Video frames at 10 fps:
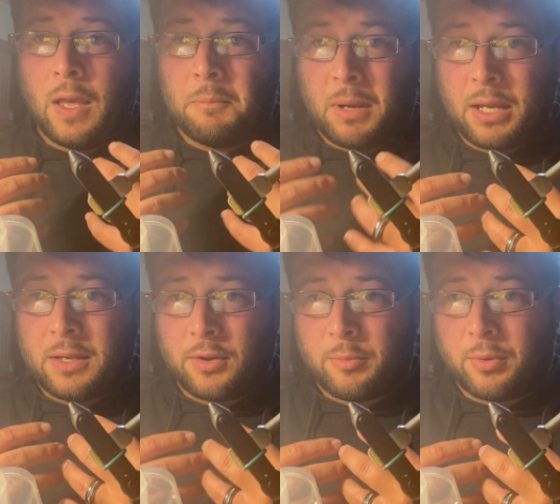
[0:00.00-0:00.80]
my
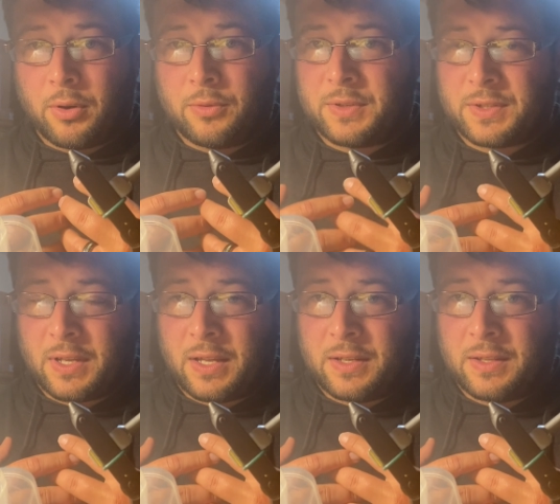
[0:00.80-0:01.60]
GoPro
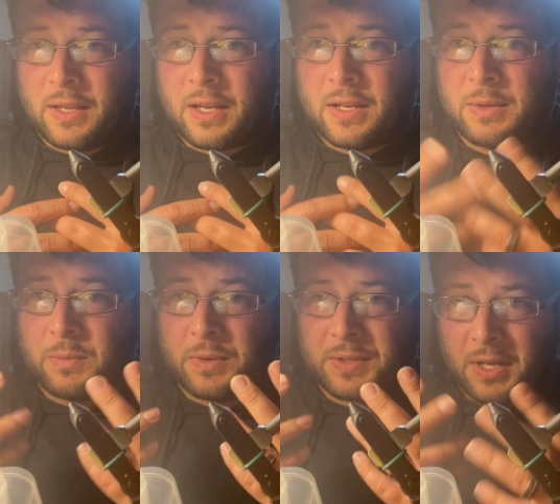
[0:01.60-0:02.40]
decided that it
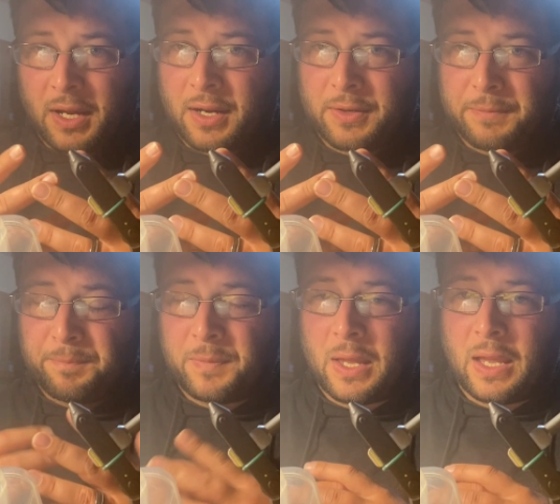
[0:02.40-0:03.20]
was tired,
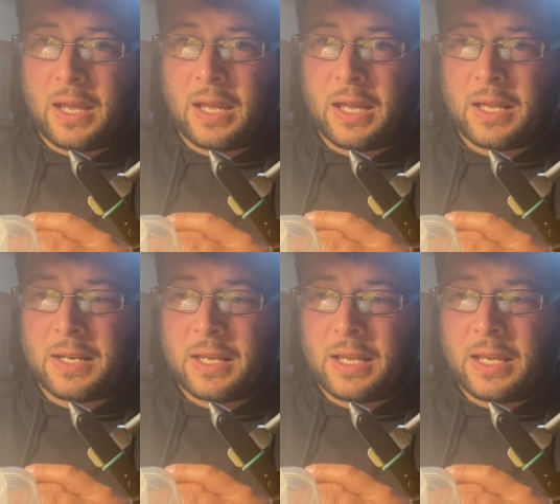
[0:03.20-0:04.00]
and
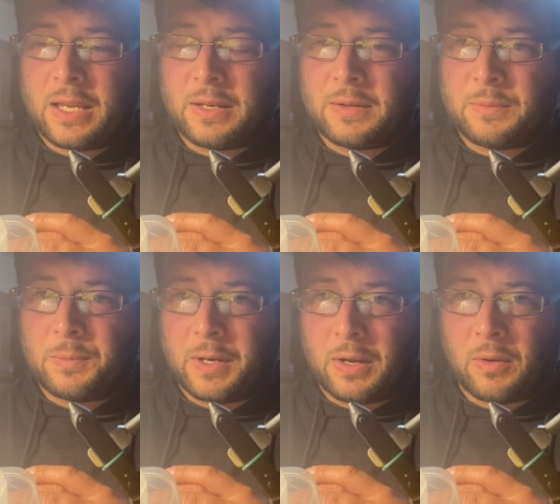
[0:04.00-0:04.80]
it
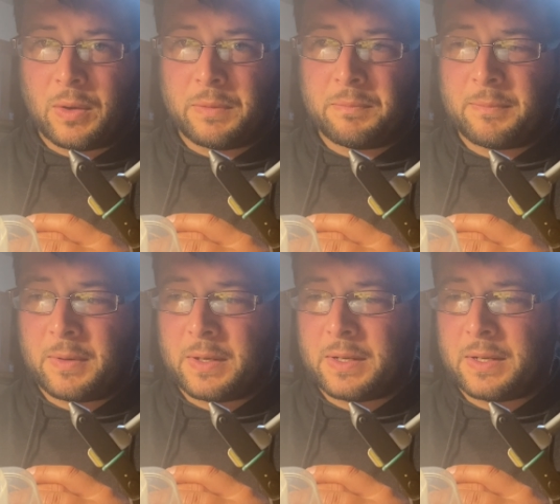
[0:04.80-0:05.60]
went on
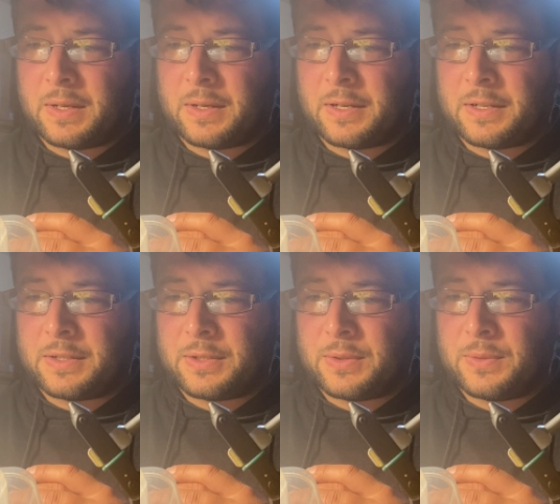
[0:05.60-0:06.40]

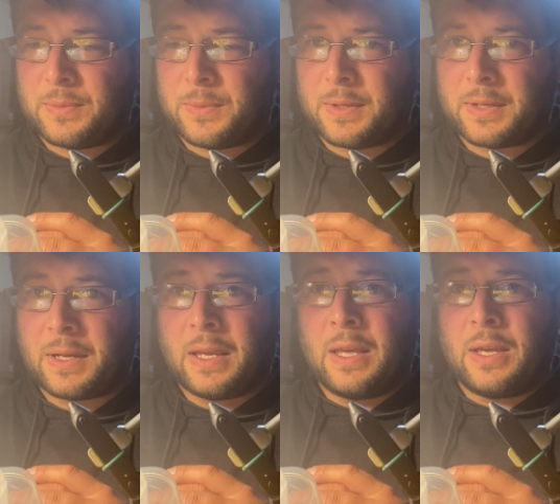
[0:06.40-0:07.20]
to the
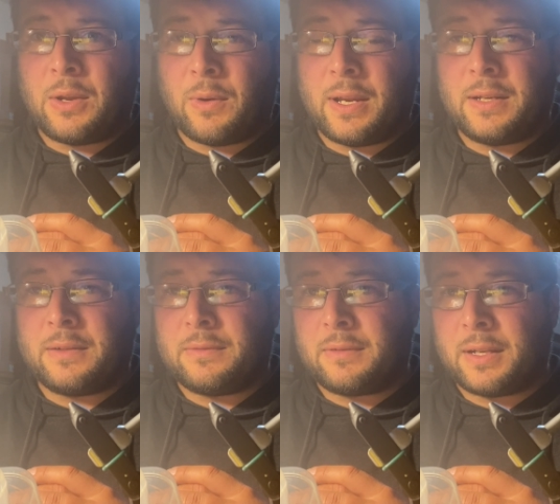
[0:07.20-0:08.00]
great
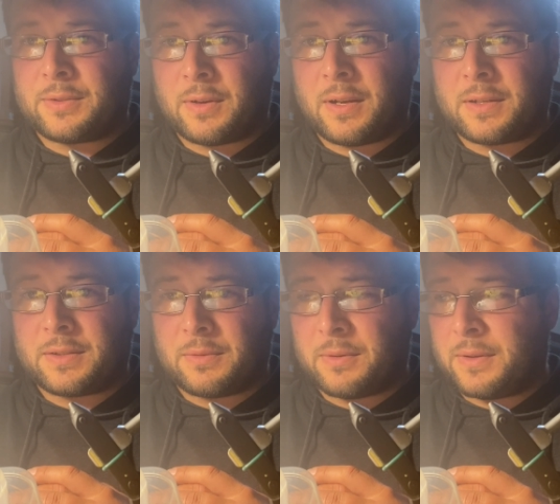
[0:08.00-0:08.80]
electronics
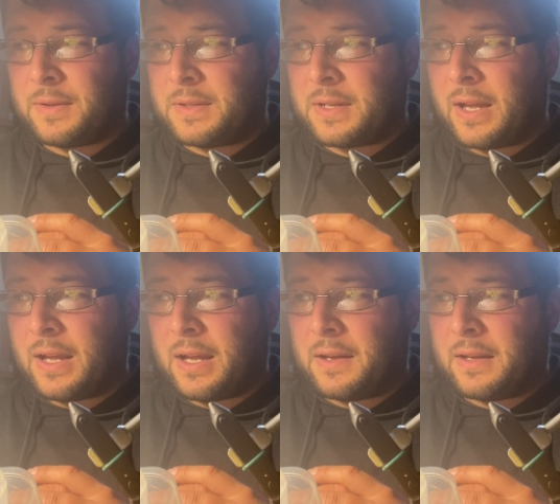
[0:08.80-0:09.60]
store in the
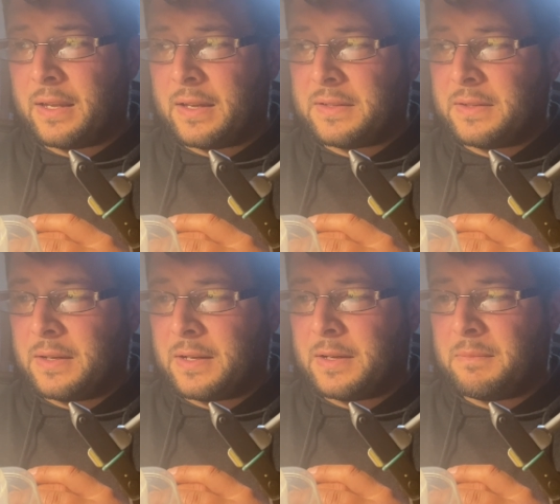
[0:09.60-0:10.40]
sky, I guess.
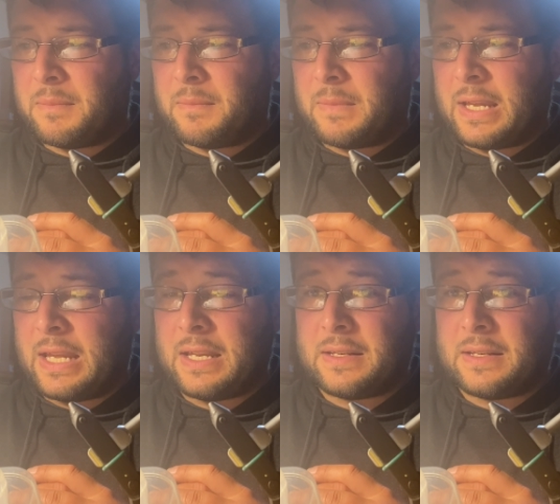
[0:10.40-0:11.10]
It